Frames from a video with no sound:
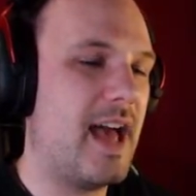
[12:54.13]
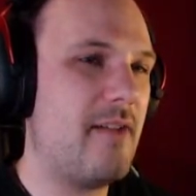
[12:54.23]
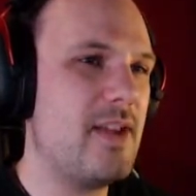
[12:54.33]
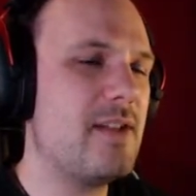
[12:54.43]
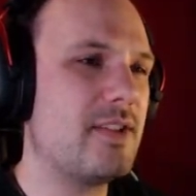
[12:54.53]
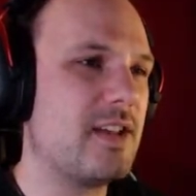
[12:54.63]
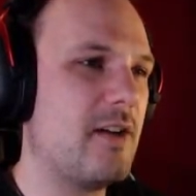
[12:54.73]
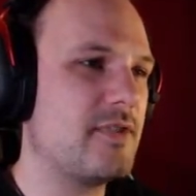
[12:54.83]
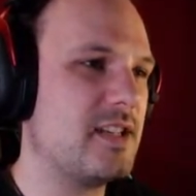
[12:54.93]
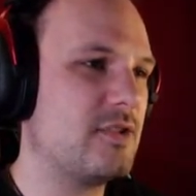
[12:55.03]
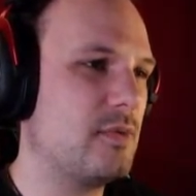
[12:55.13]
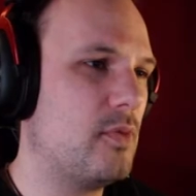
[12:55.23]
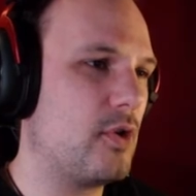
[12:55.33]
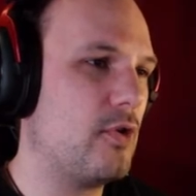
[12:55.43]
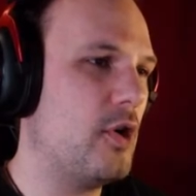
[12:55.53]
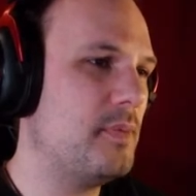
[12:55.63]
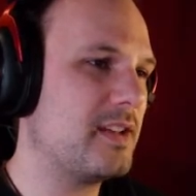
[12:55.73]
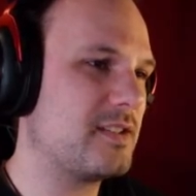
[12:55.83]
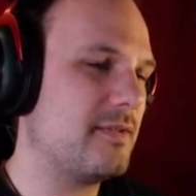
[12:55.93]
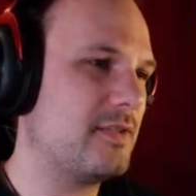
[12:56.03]
I really was harvesting some more gold
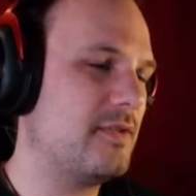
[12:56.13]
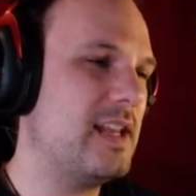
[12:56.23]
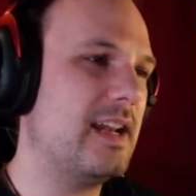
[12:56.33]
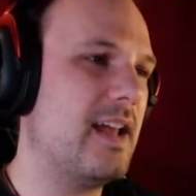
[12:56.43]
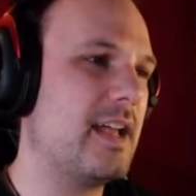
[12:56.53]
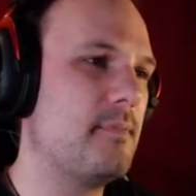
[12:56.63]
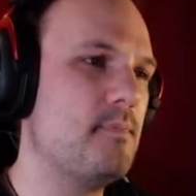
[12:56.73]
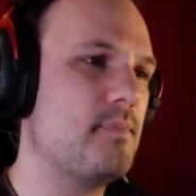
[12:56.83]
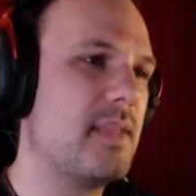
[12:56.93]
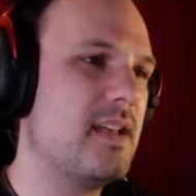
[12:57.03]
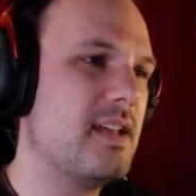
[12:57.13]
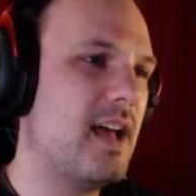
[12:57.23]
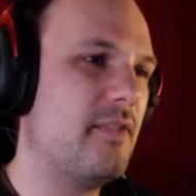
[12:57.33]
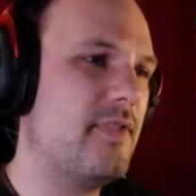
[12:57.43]
because I was feeling like, I